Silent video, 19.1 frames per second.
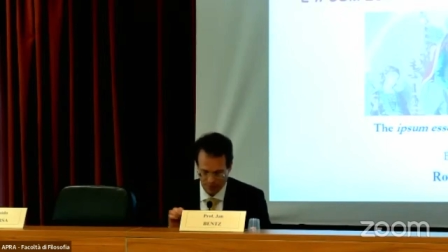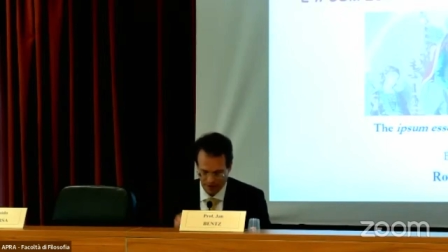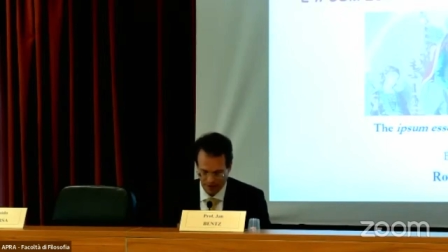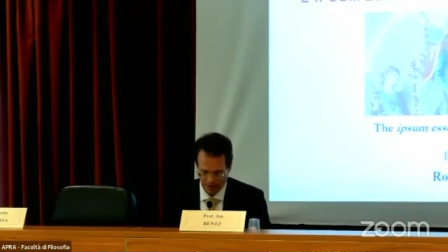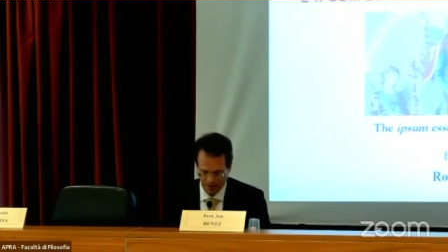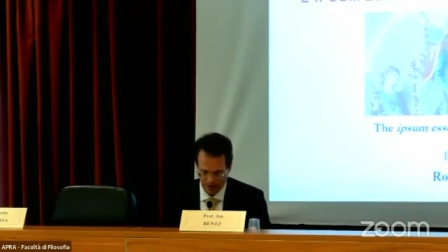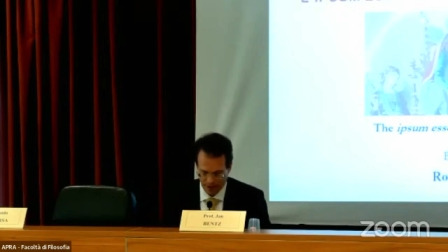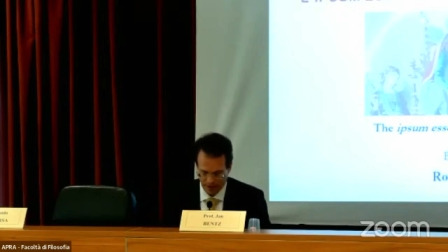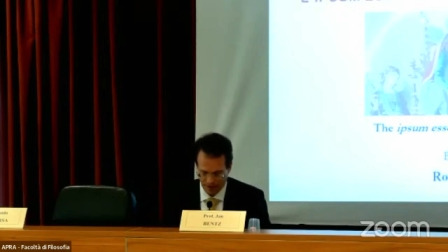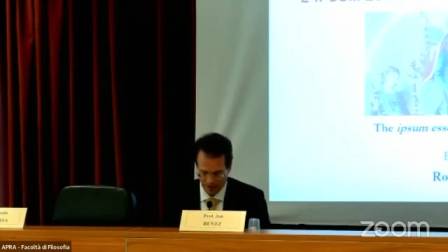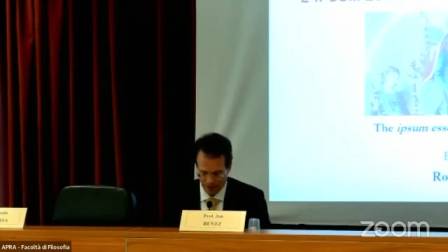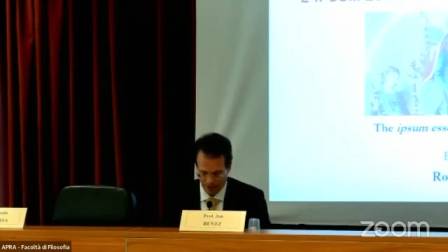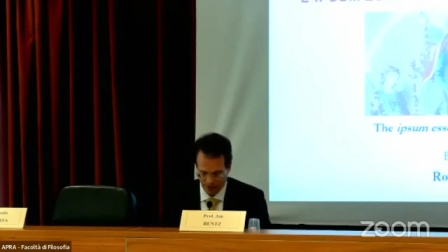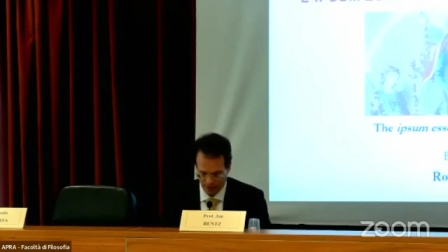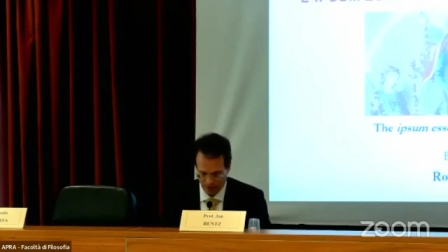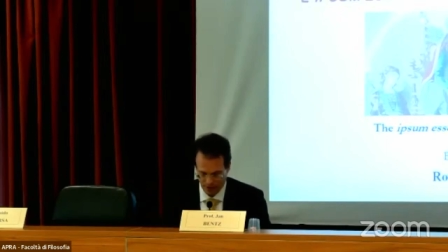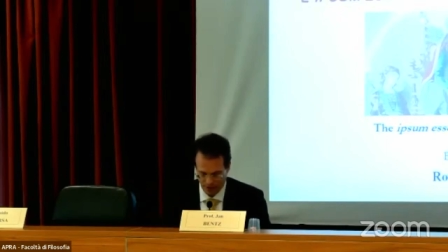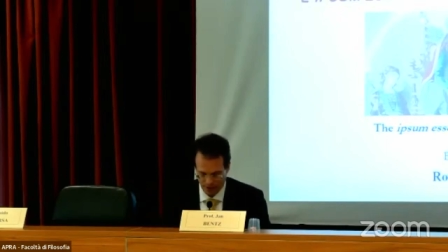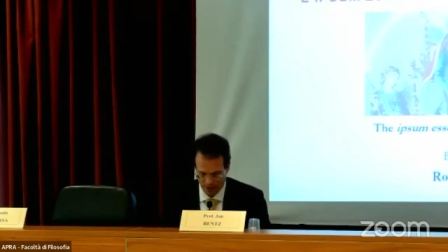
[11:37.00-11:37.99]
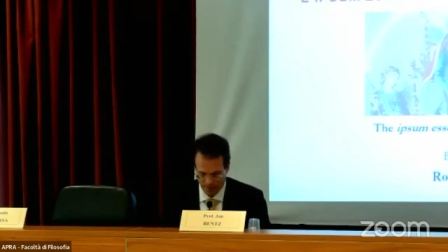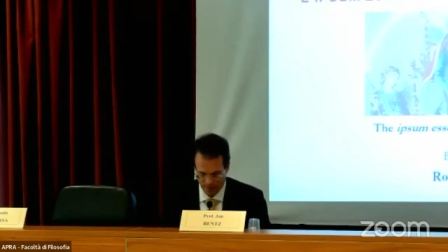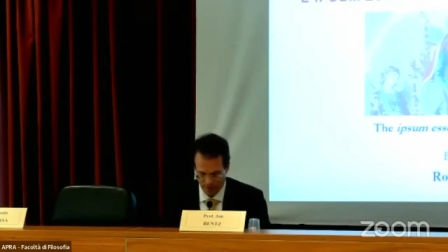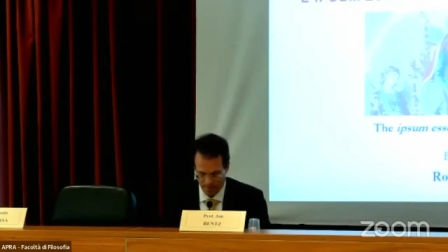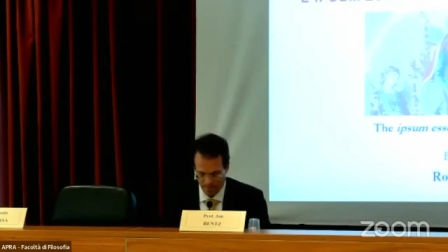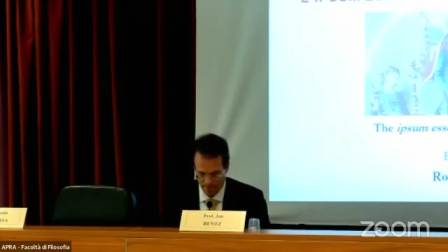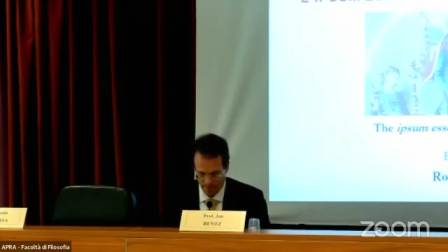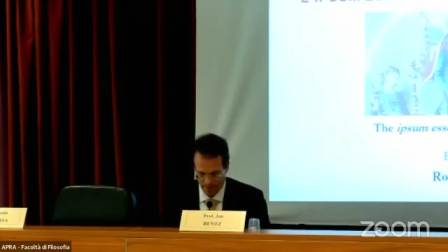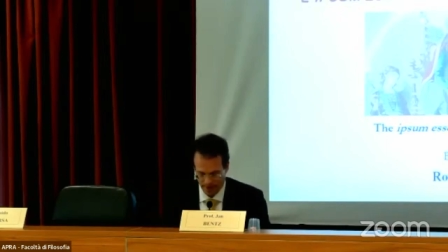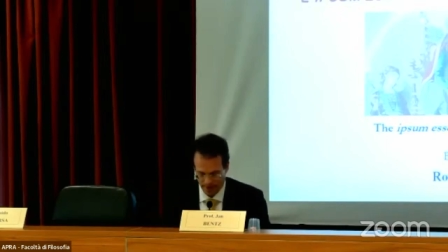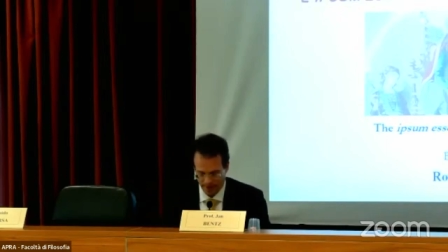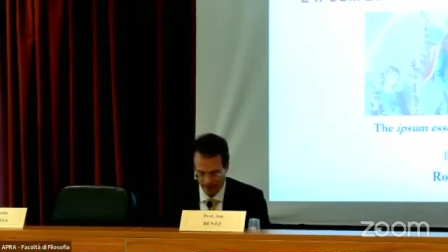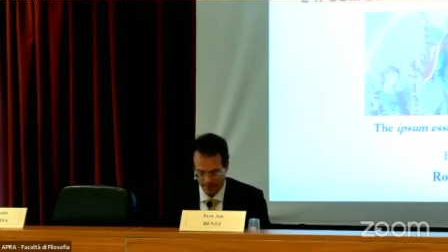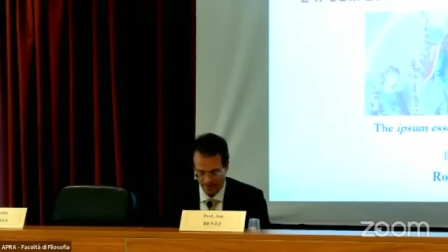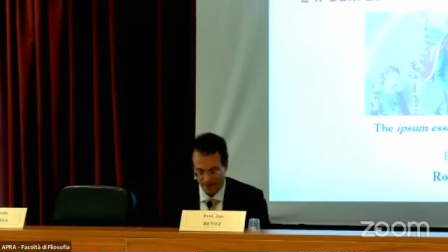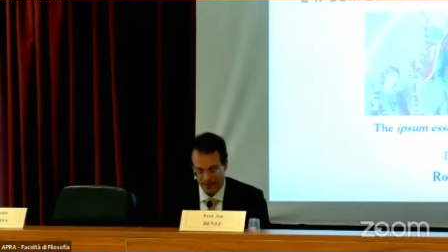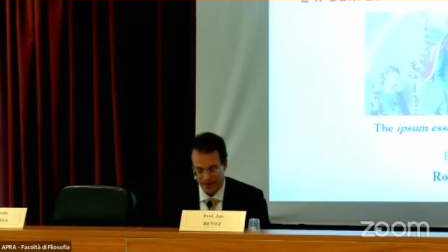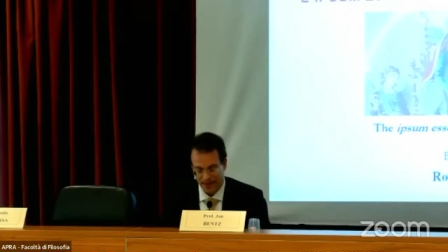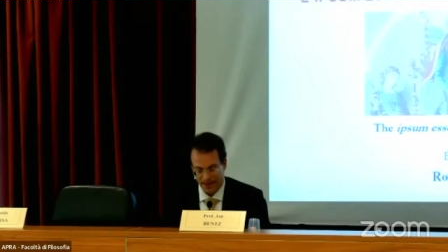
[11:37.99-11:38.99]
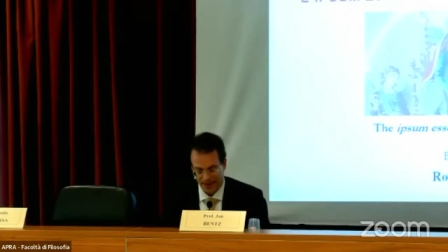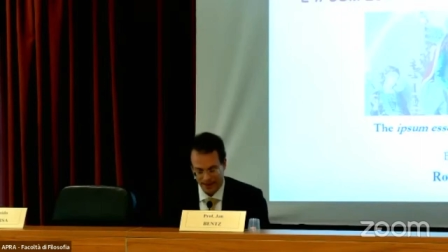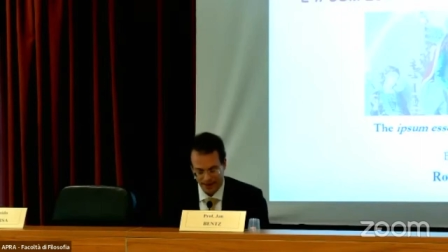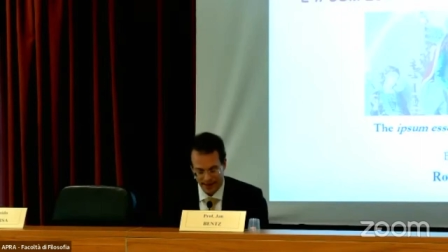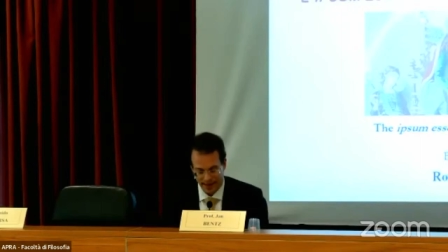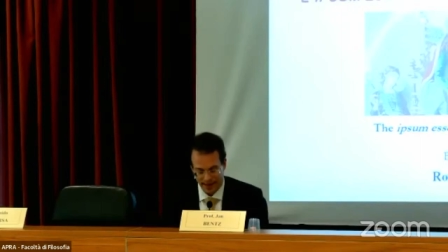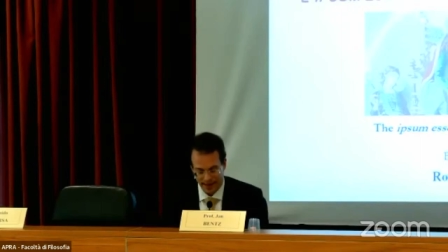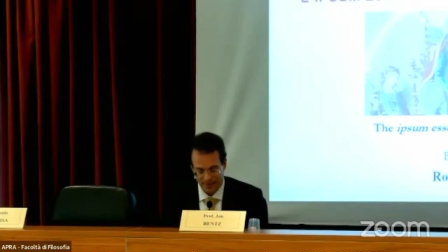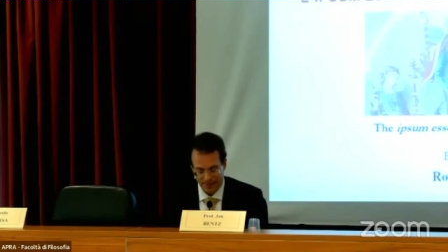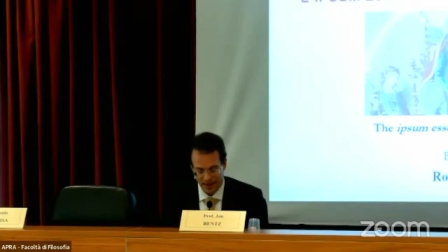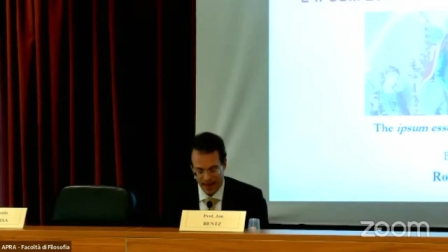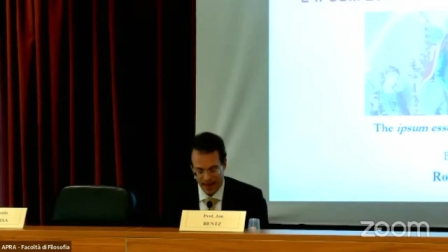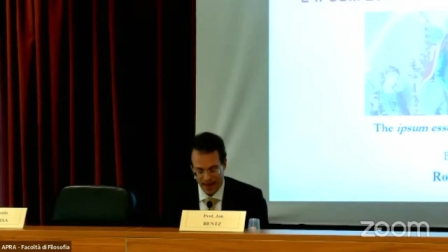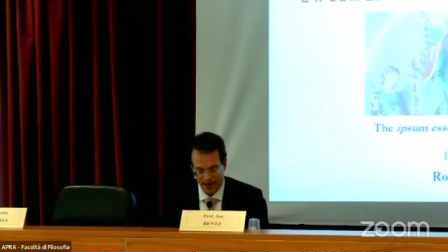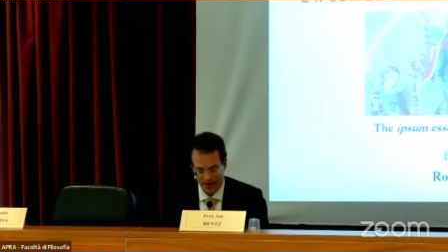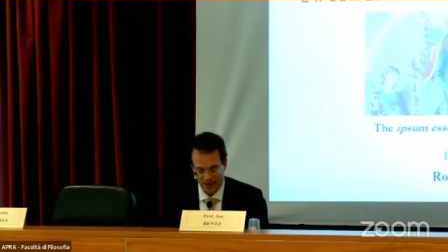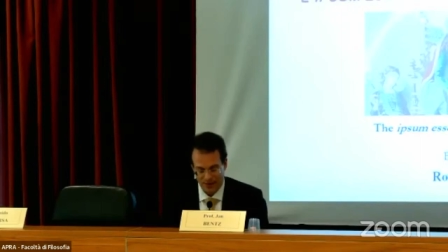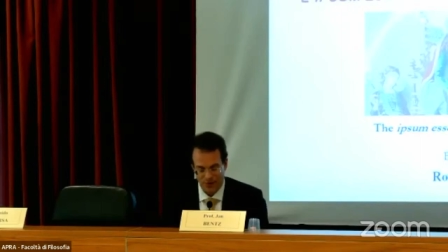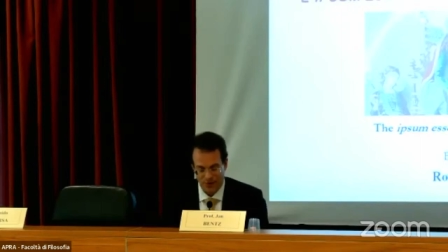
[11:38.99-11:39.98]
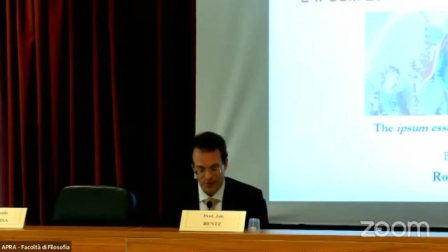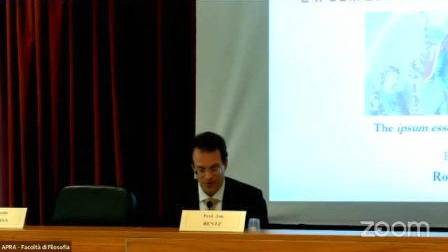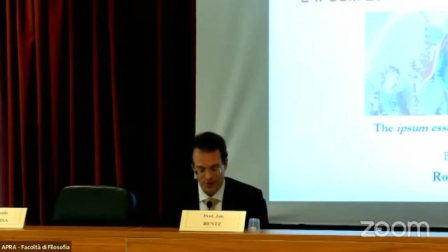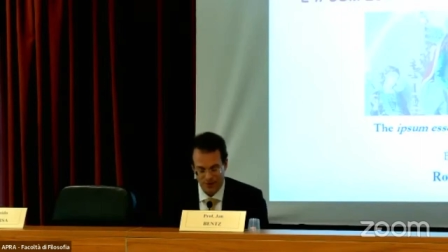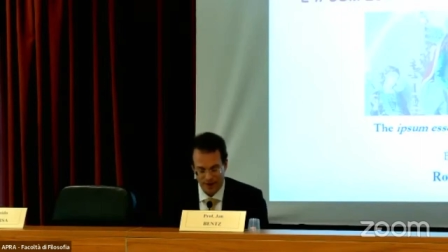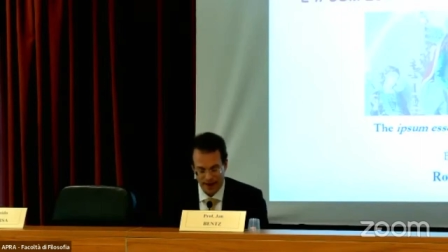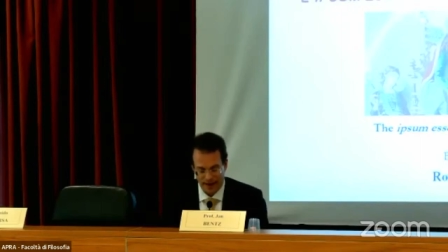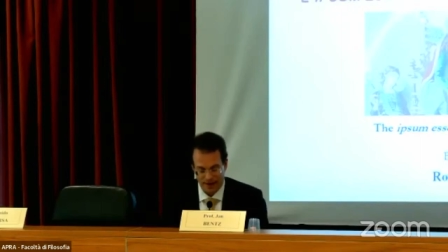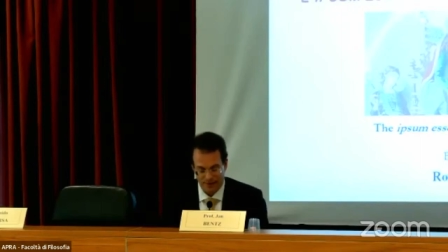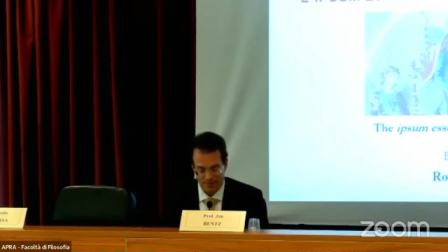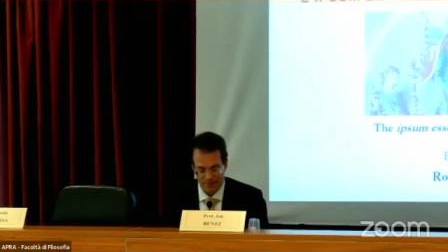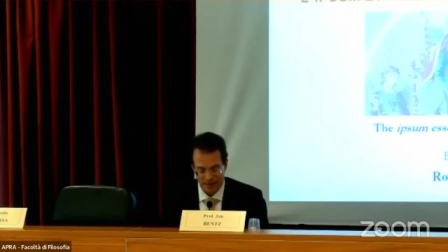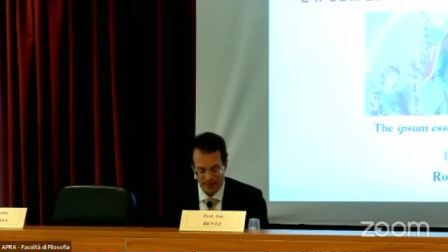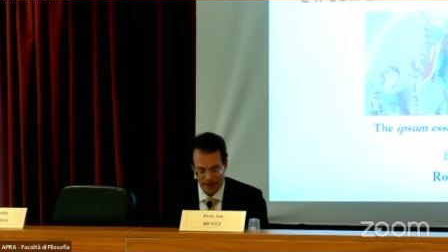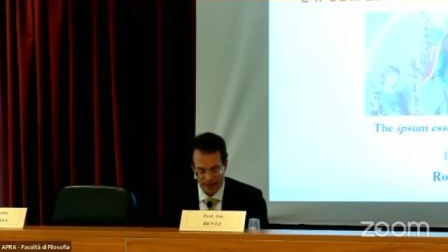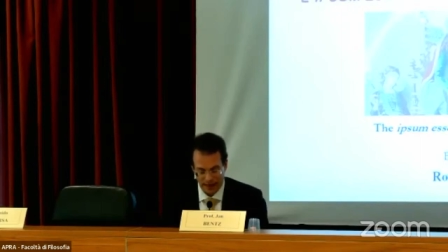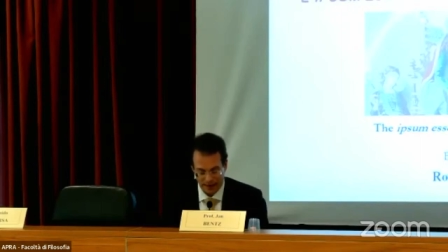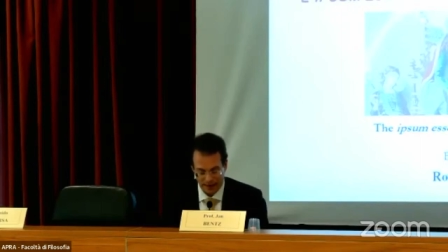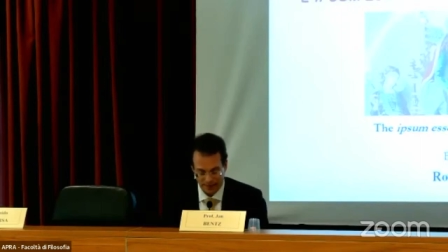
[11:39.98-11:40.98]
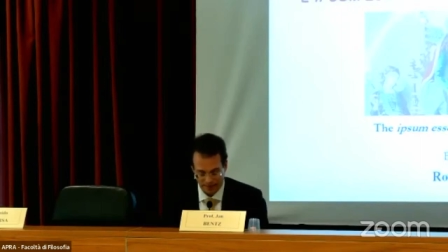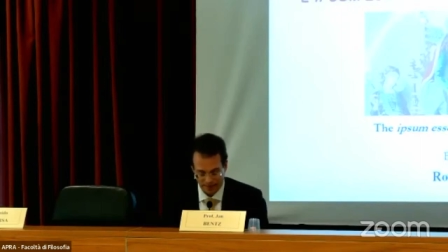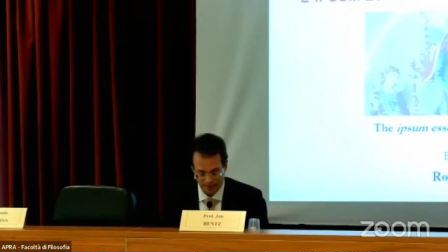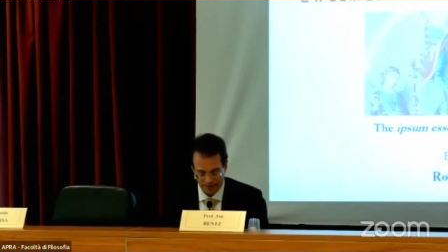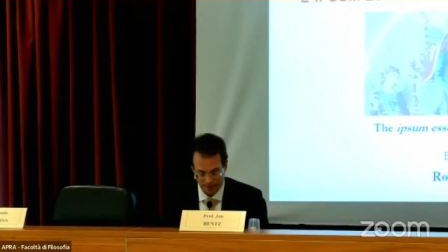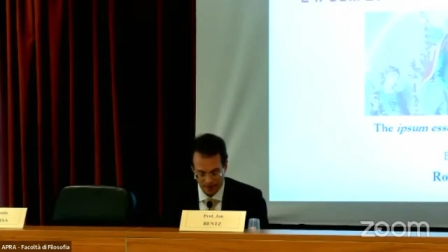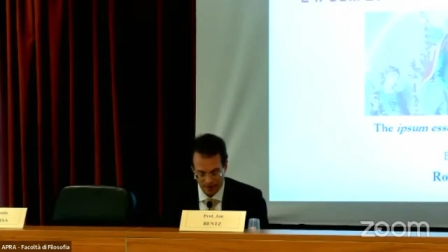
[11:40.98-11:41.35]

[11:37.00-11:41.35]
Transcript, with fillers: perfectly understood, but nothing can be added to divine being,